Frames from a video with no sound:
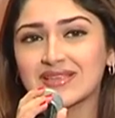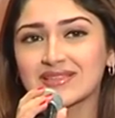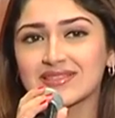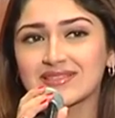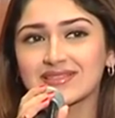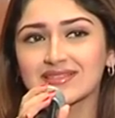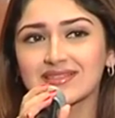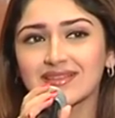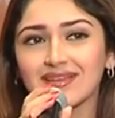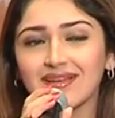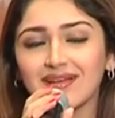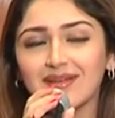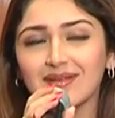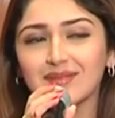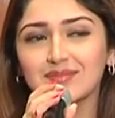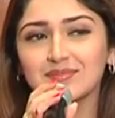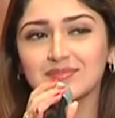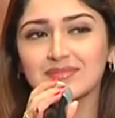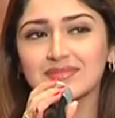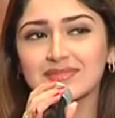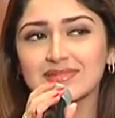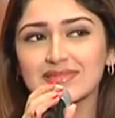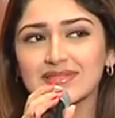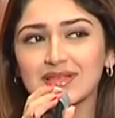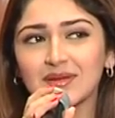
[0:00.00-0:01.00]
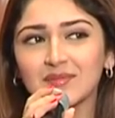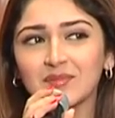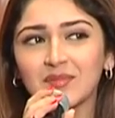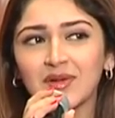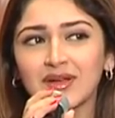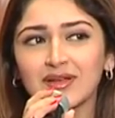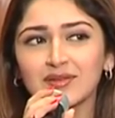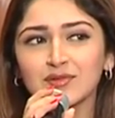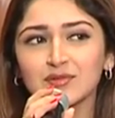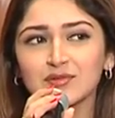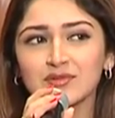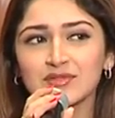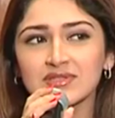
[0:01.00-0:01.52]
He's
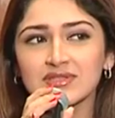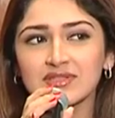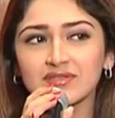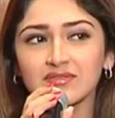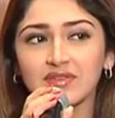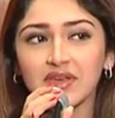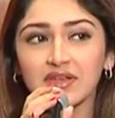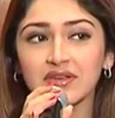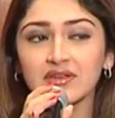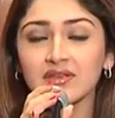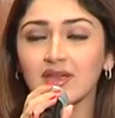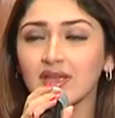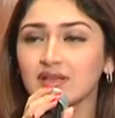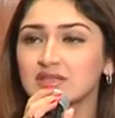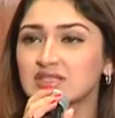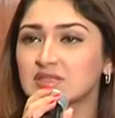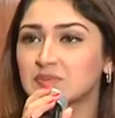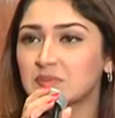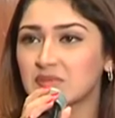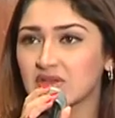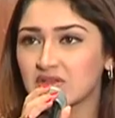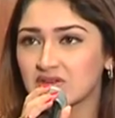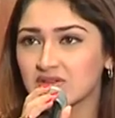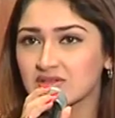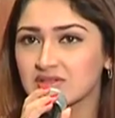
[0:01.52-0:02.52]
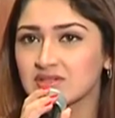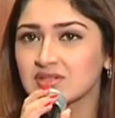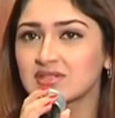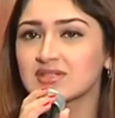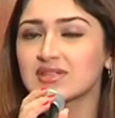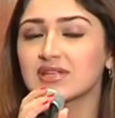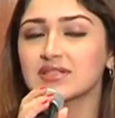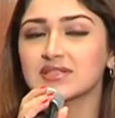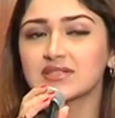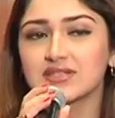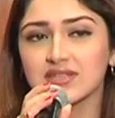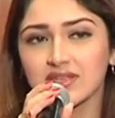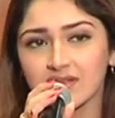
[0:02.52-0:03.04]
someone who's a very
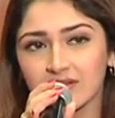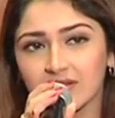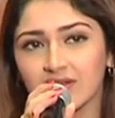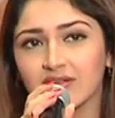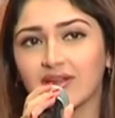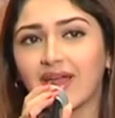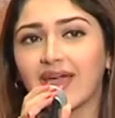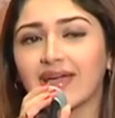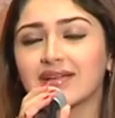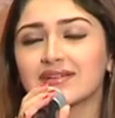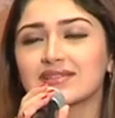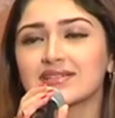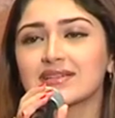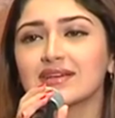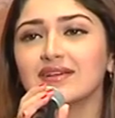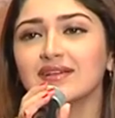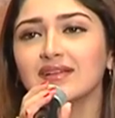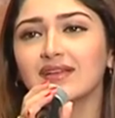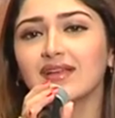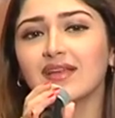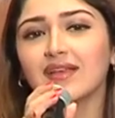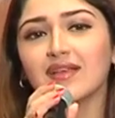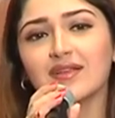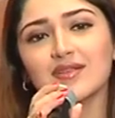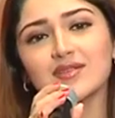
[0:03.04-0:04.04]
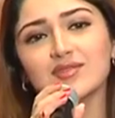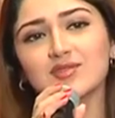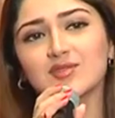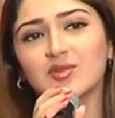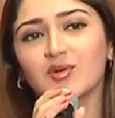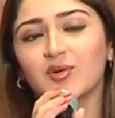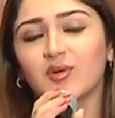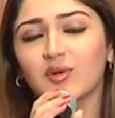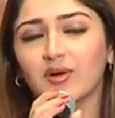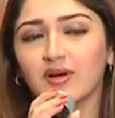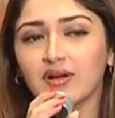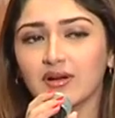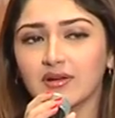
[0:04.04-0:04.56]
experienced and senior actor.
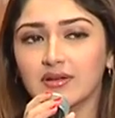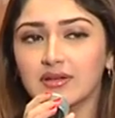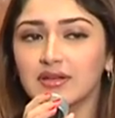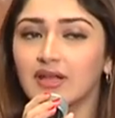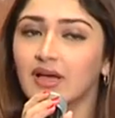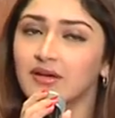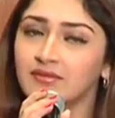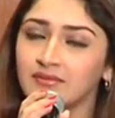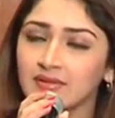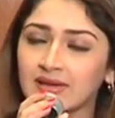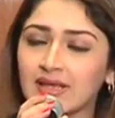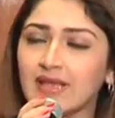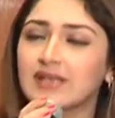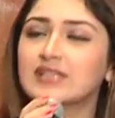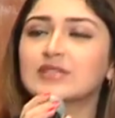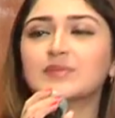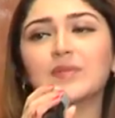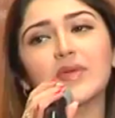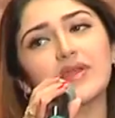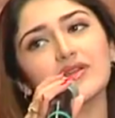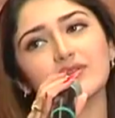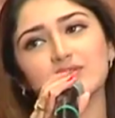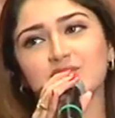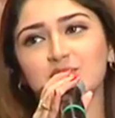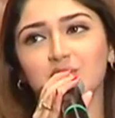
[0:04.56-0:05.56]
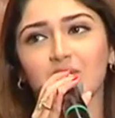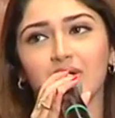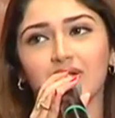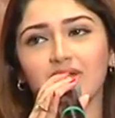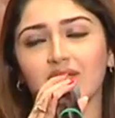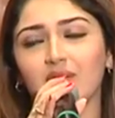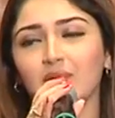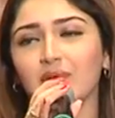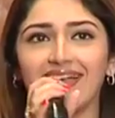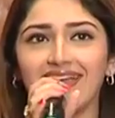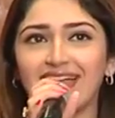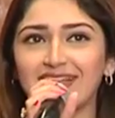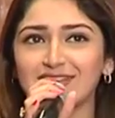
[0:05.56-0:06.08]
So lovely experience
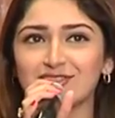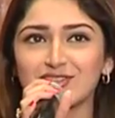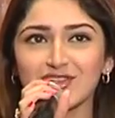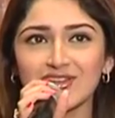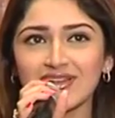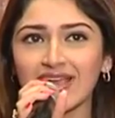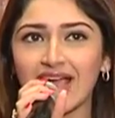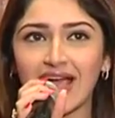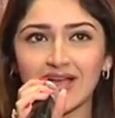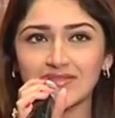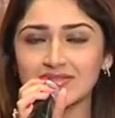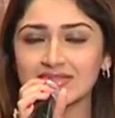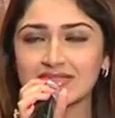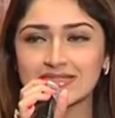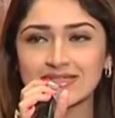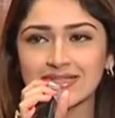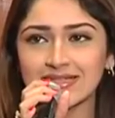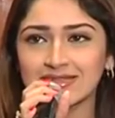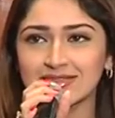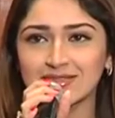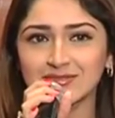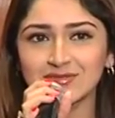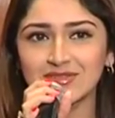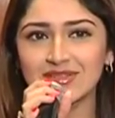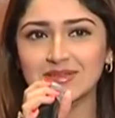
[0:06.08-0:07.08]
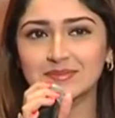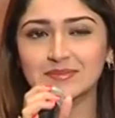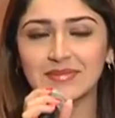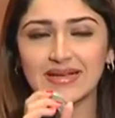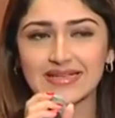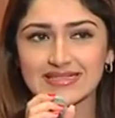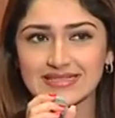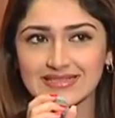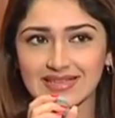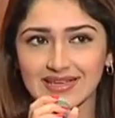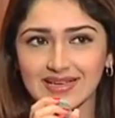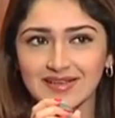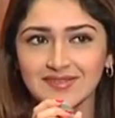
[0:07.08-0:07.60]
working. I actually haven't seen the film
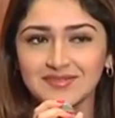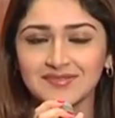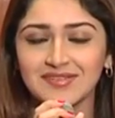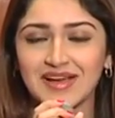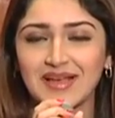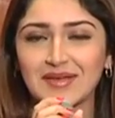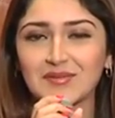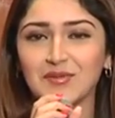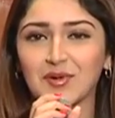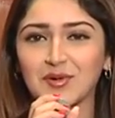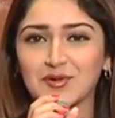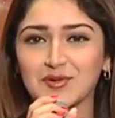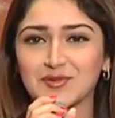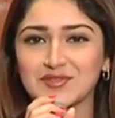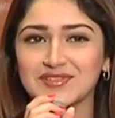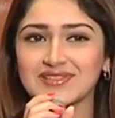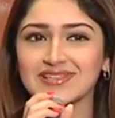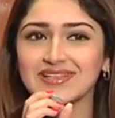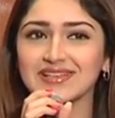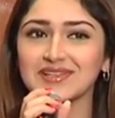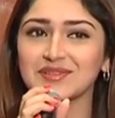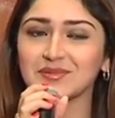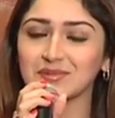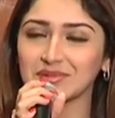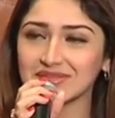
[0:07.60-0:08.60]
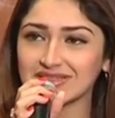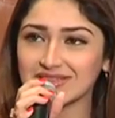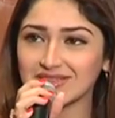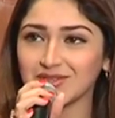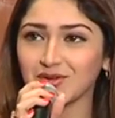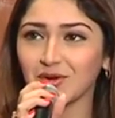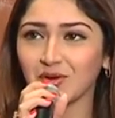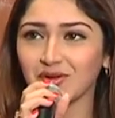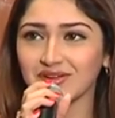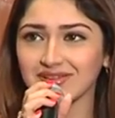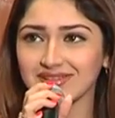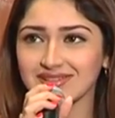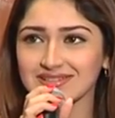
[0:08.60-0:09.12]
myself. I want to see it with
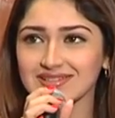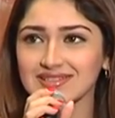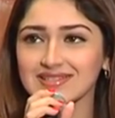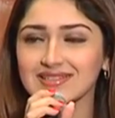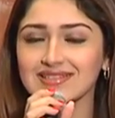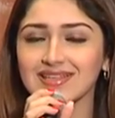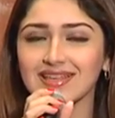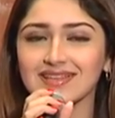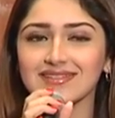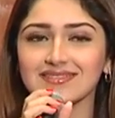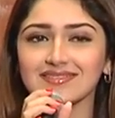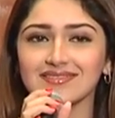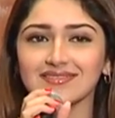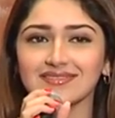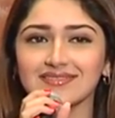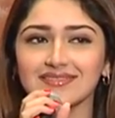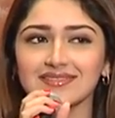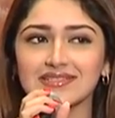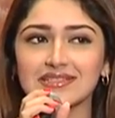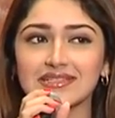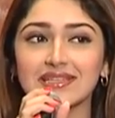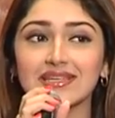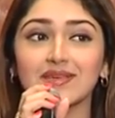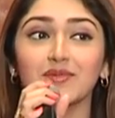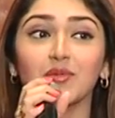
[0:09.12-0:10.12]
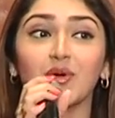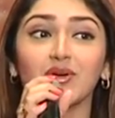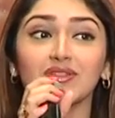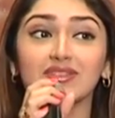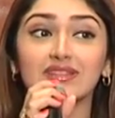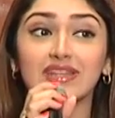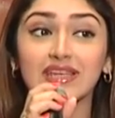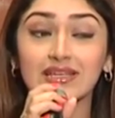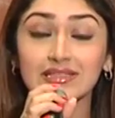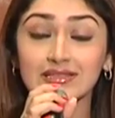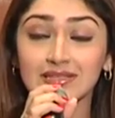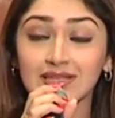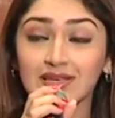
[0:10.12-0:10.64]
the audience and see
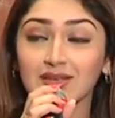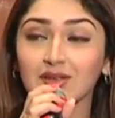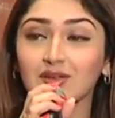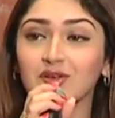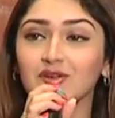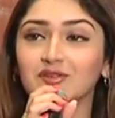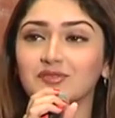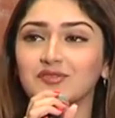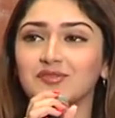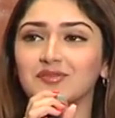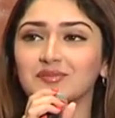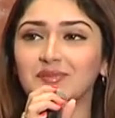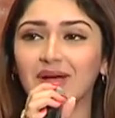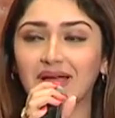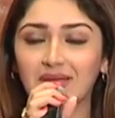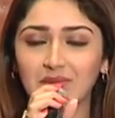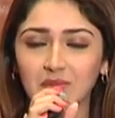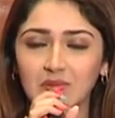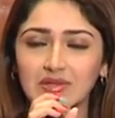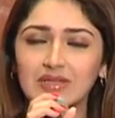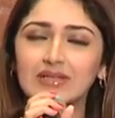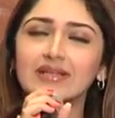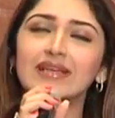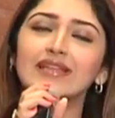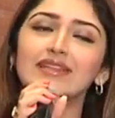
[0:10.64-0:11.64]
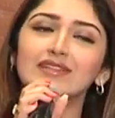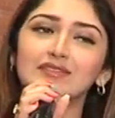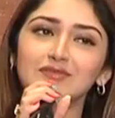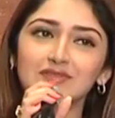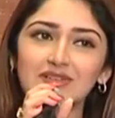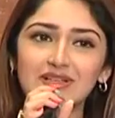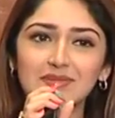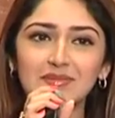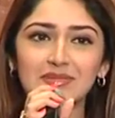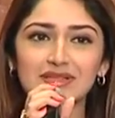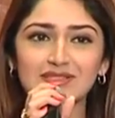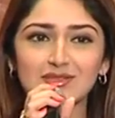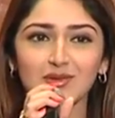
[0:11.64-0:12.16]
what they think of my work in the
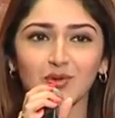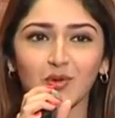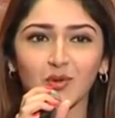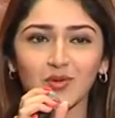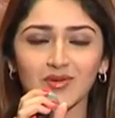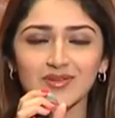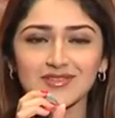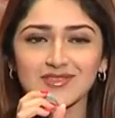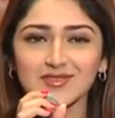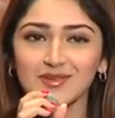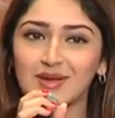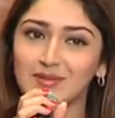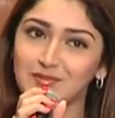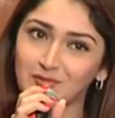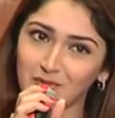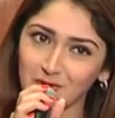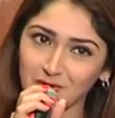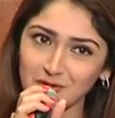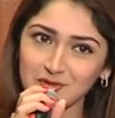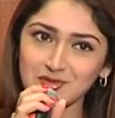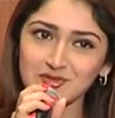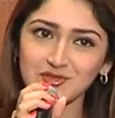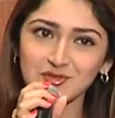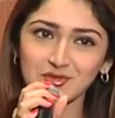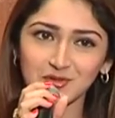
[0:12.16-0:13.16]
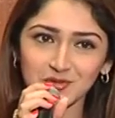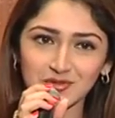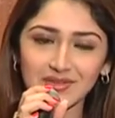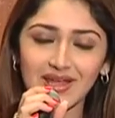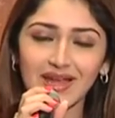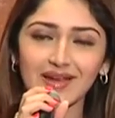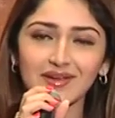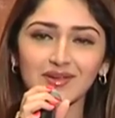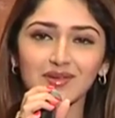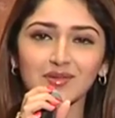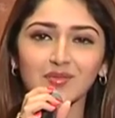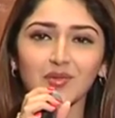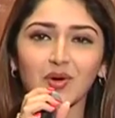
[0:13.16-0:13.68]
film as a whole. So I'm going to do
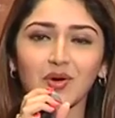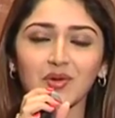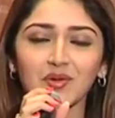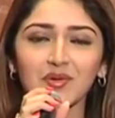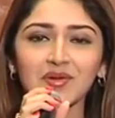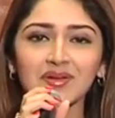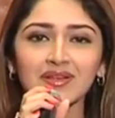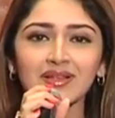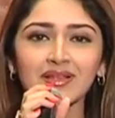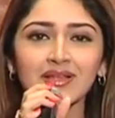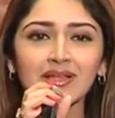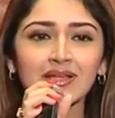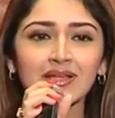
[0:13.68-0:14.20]
that tomorrow.